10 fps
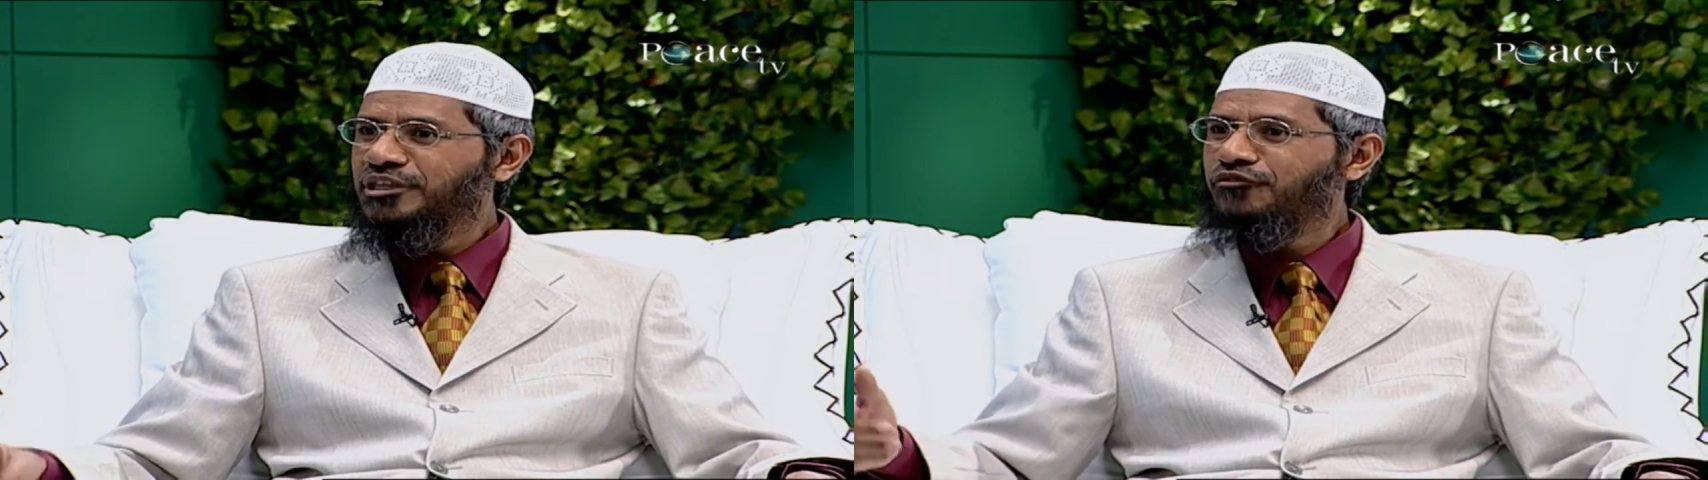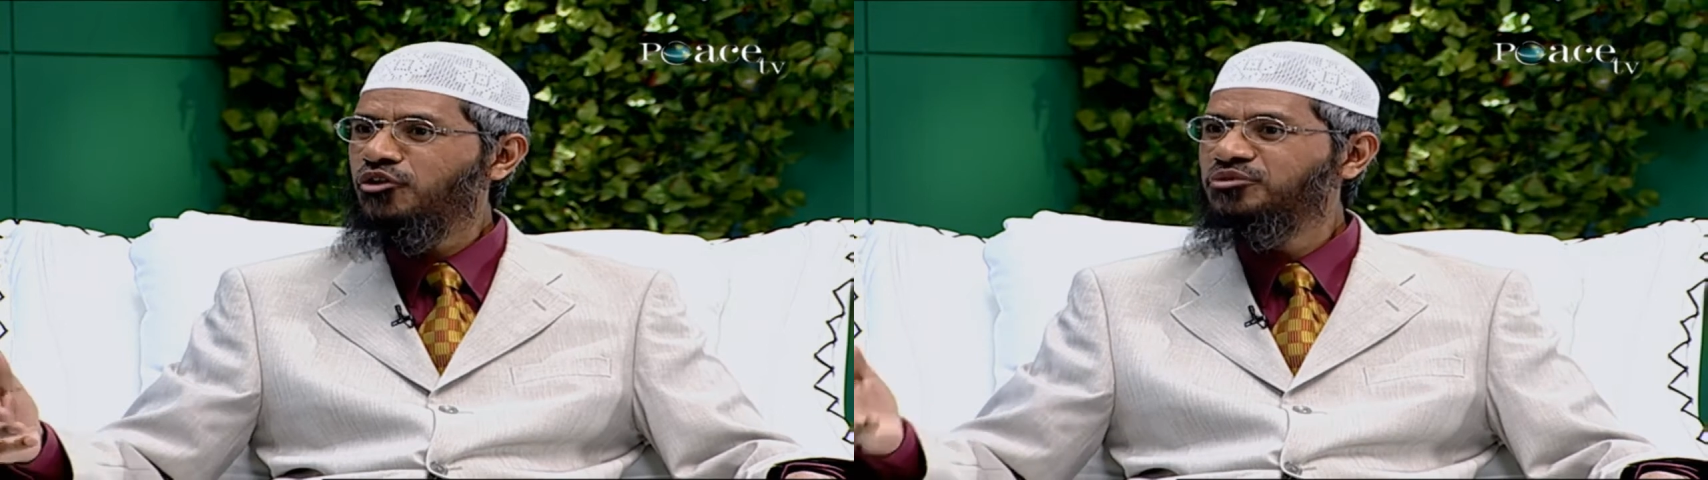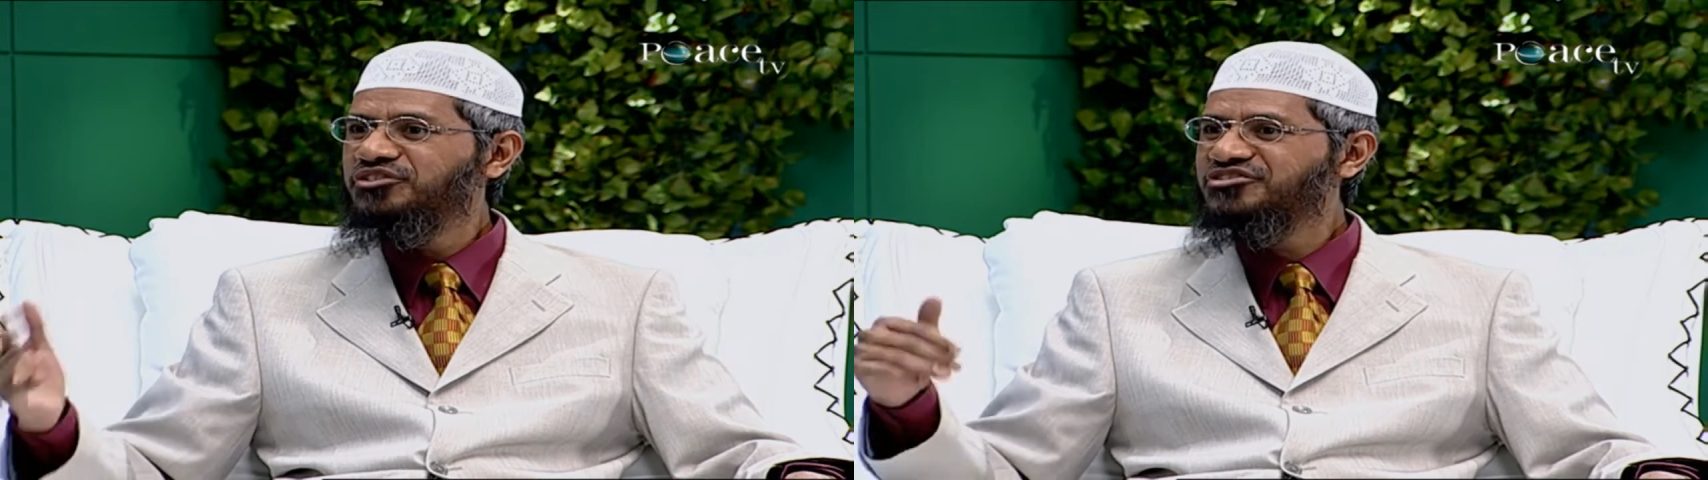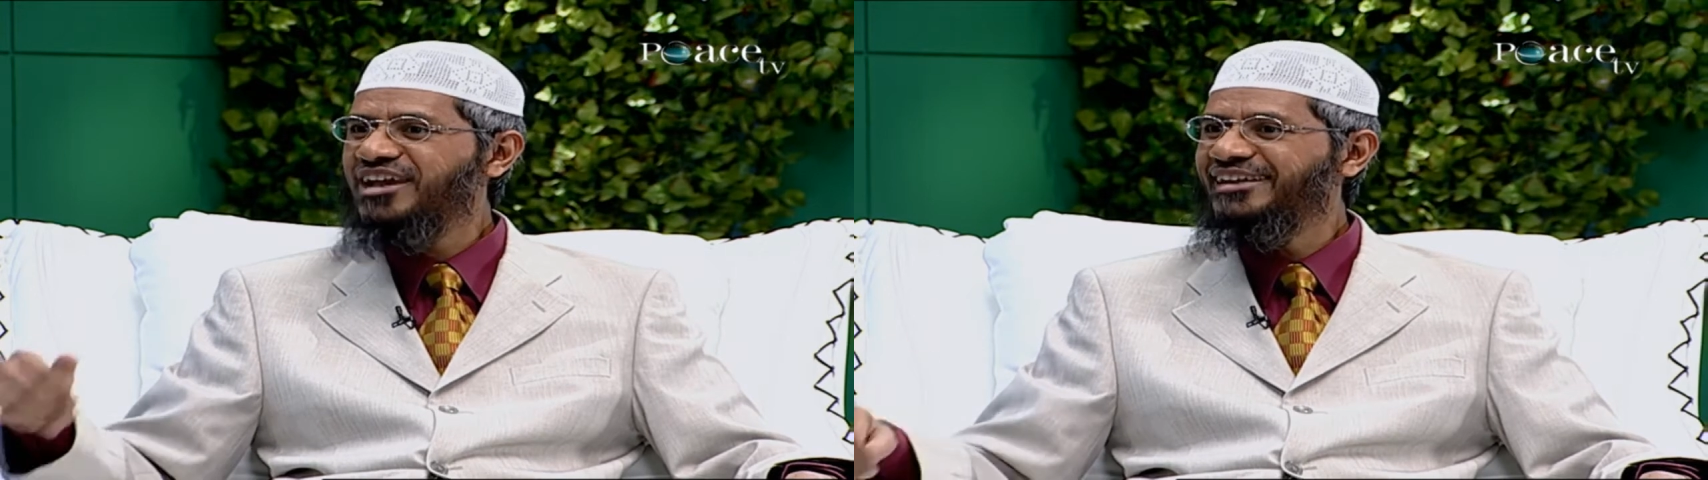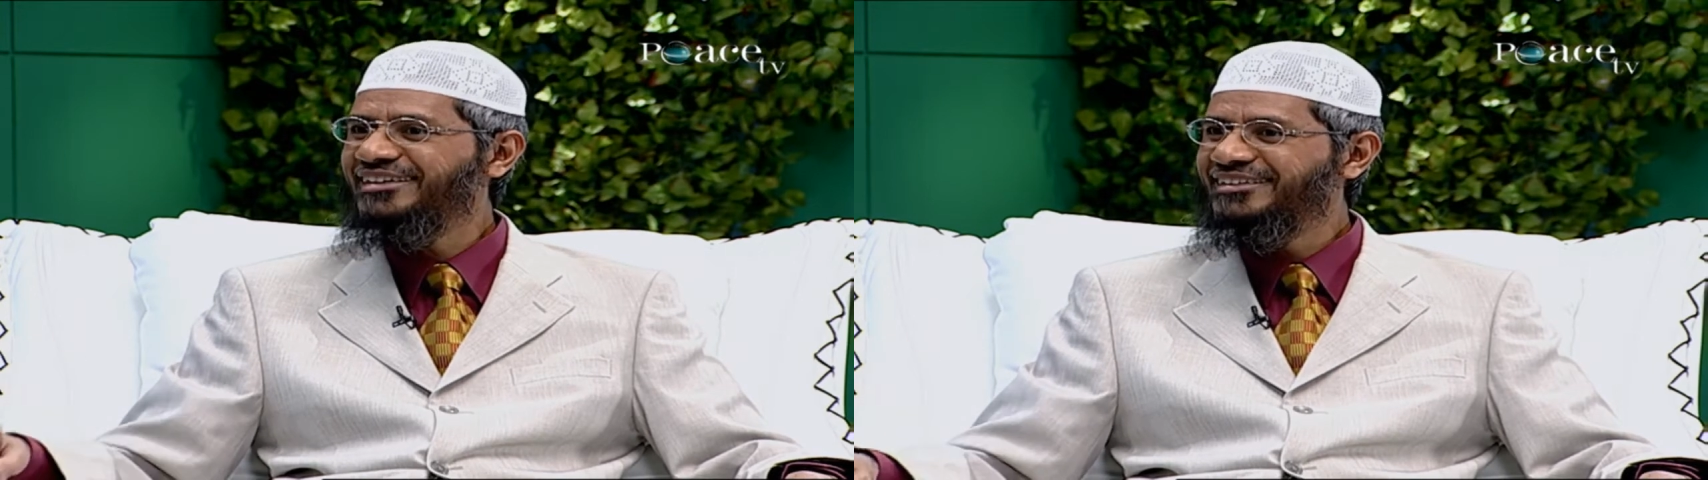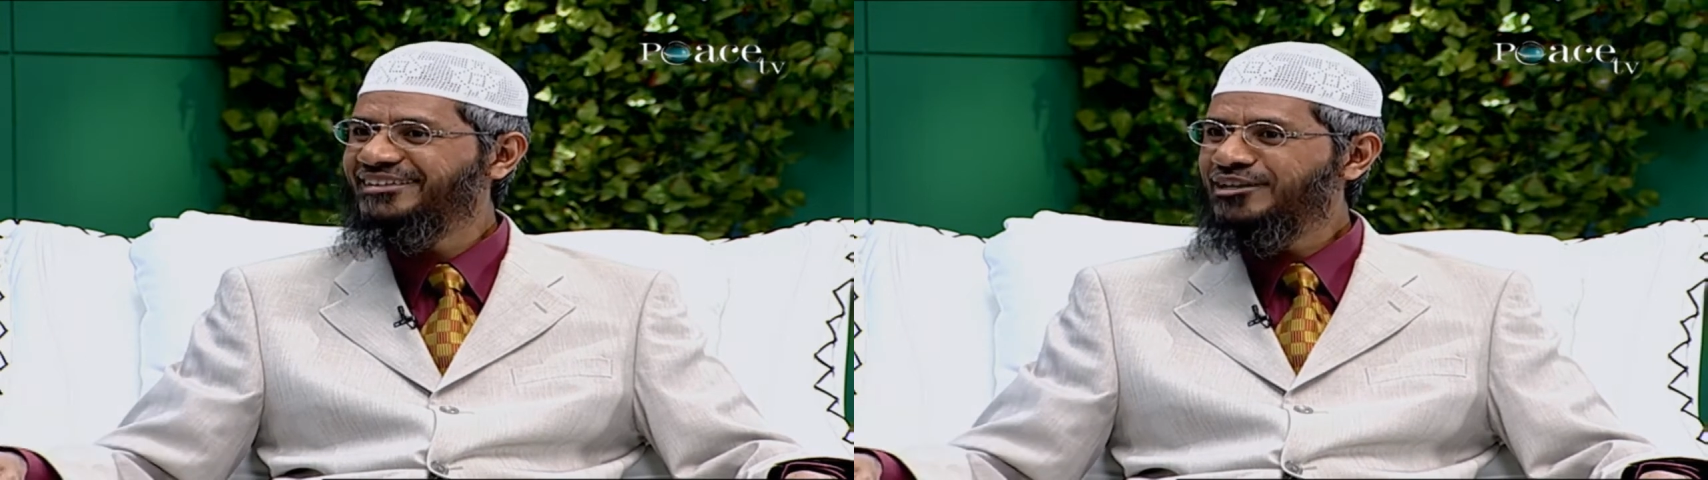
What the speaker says: there for homosexuality,